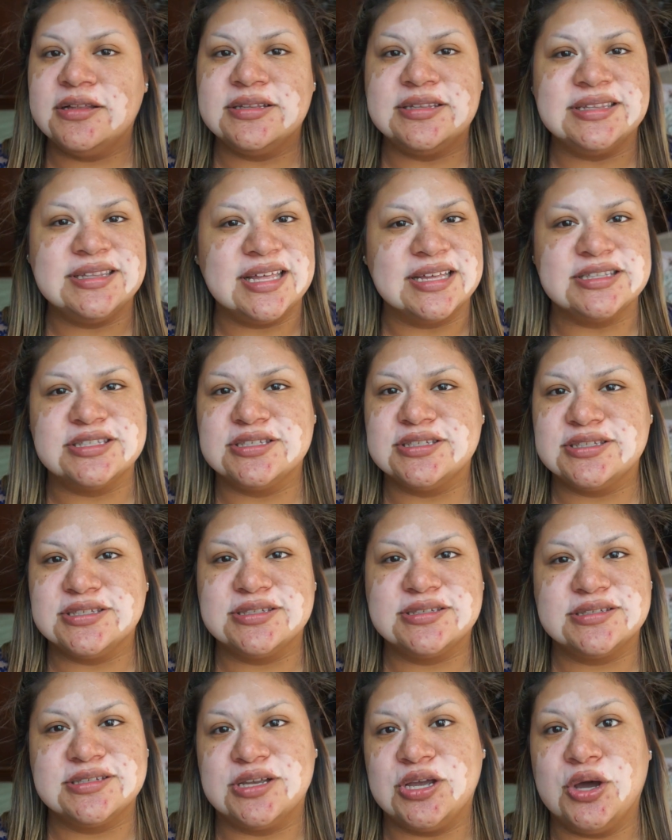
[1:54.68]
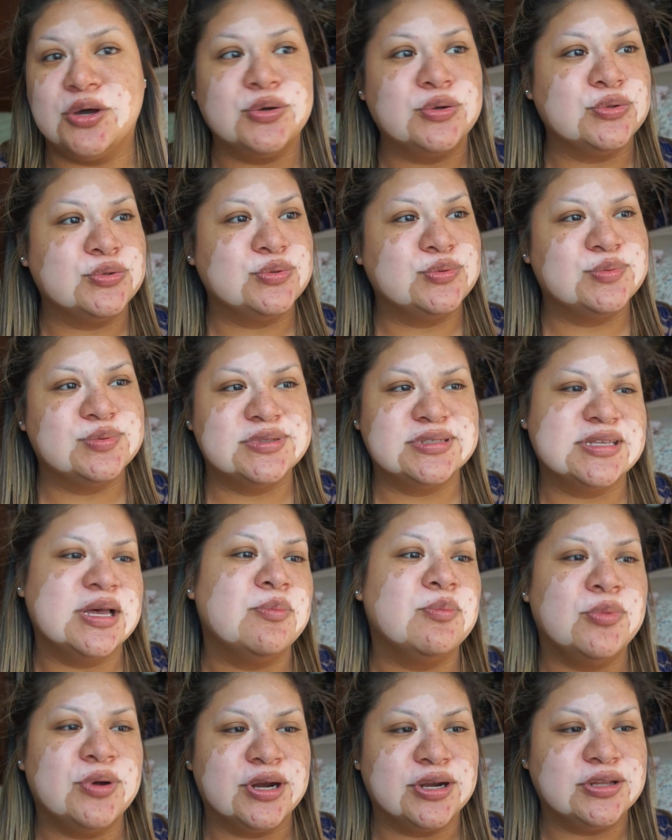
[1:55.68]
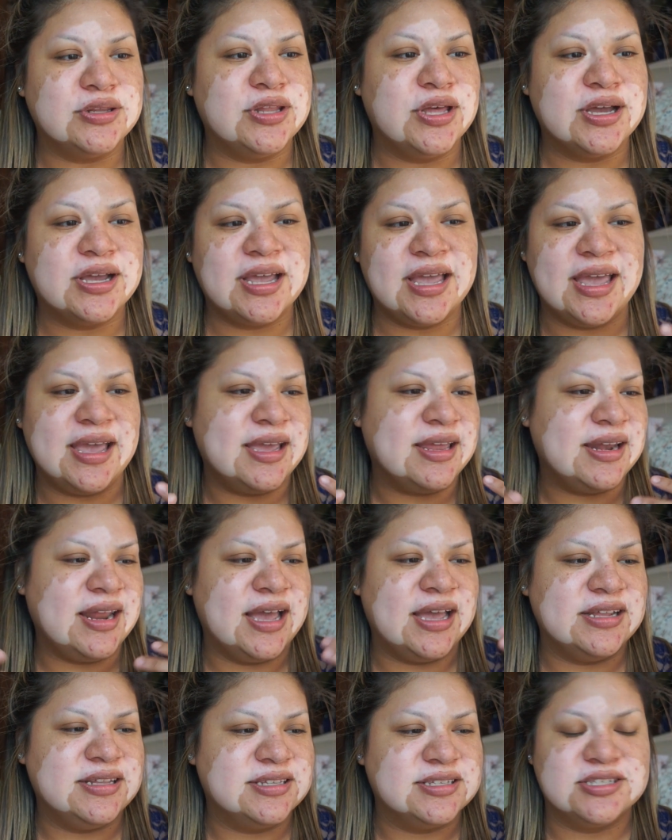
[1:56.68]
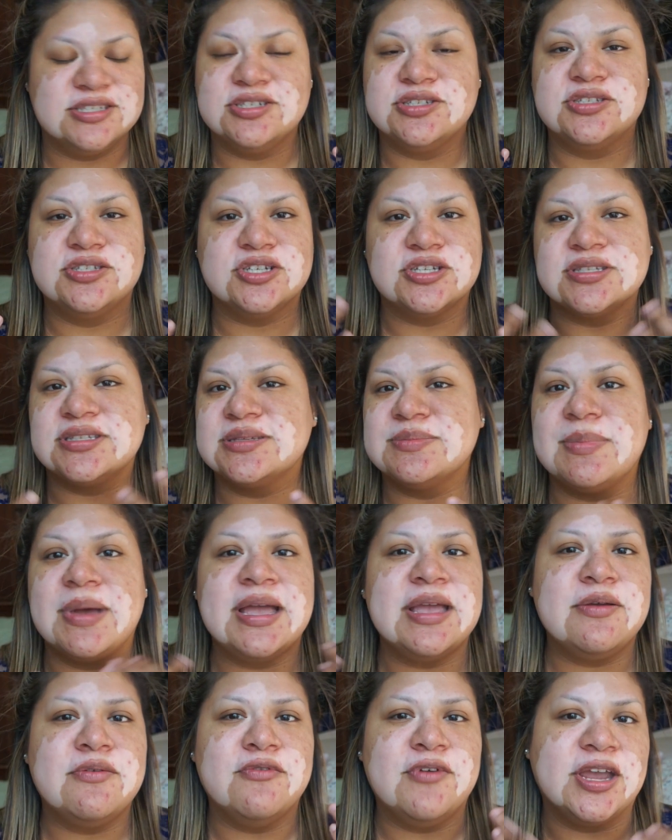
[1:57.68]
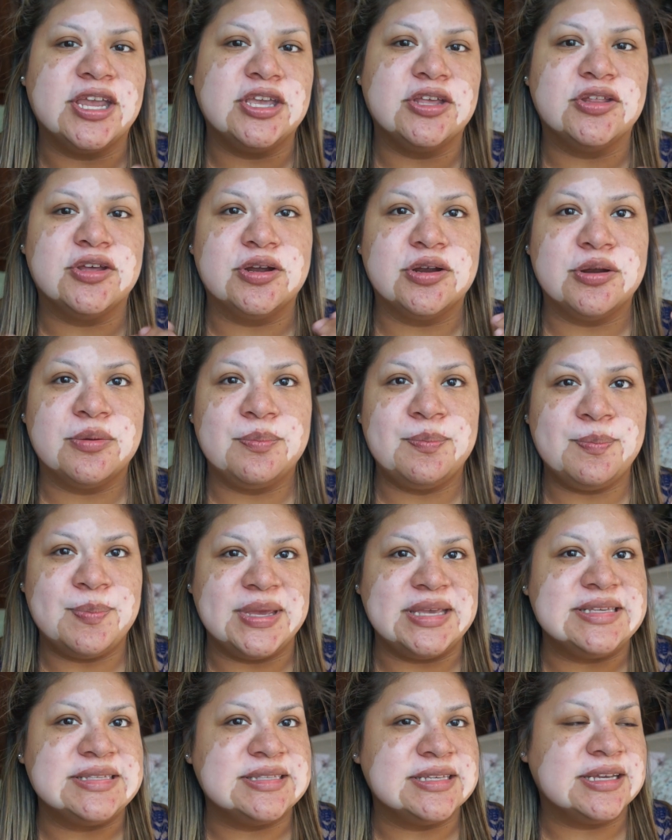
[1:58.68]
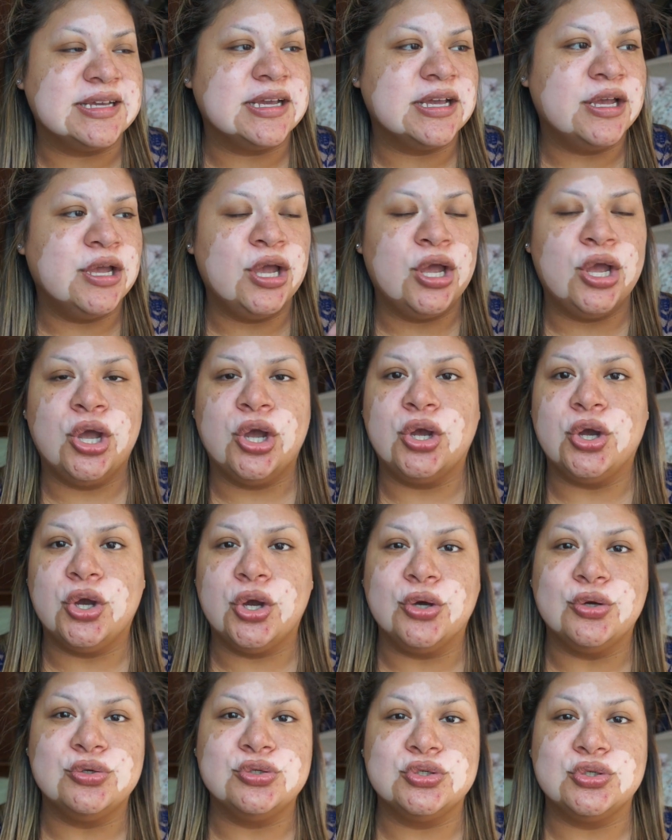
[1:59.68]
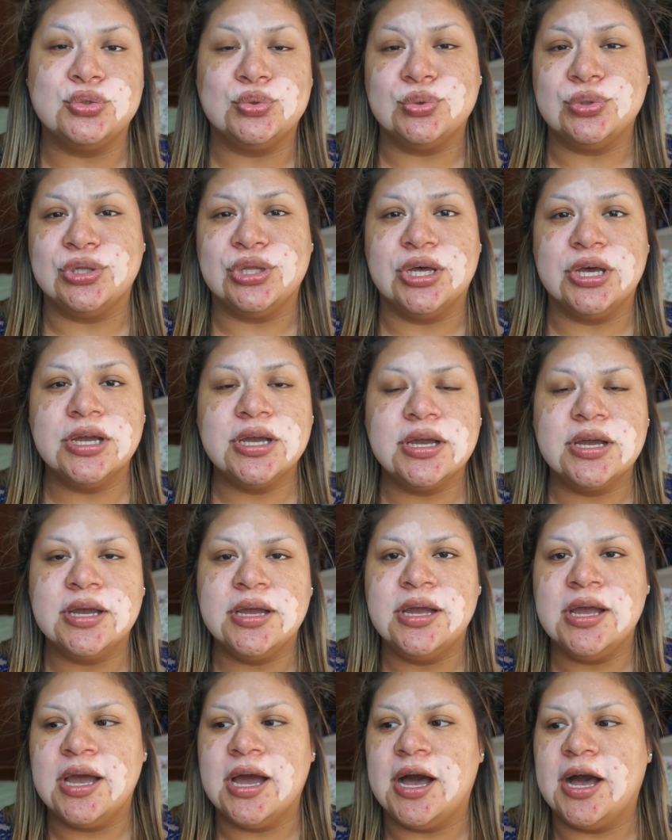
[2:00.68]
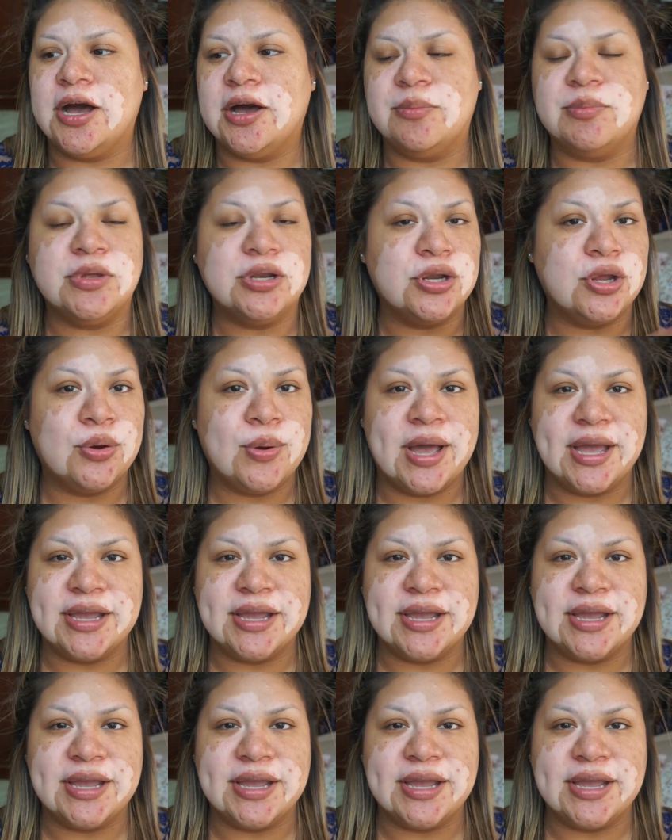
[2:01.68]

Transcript: let's go somewhere look, and this is just my regular basic go-to look. No